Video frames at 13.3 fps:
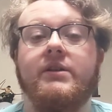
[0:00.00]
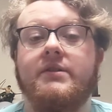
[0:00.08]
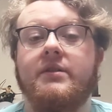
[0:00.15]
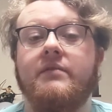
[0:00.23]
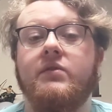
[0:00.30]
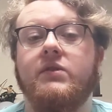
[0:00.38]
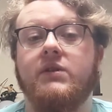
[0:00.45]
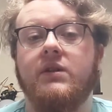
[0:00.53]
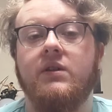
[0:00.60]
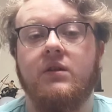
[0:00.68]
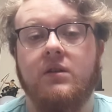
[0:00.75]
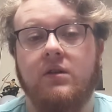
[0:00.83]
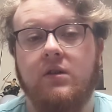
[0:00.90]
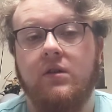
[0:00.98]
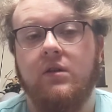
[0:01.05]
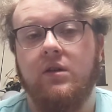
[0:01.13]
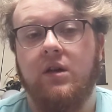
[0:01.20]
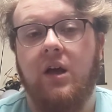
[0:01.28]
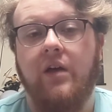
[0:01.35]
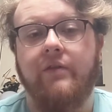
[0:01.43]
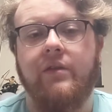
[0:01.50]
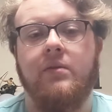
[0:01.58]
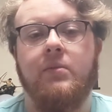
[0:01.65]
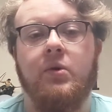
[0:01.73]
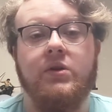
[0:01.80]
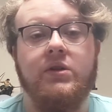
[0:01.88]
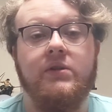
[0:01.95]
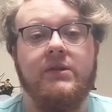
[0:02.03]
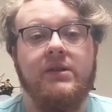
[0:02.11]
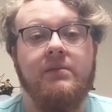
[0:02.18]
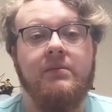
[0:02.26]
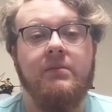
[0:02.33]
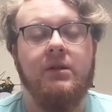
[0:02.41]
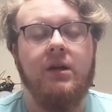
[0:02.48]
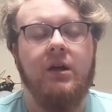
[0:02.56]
instead of just having them auto sim.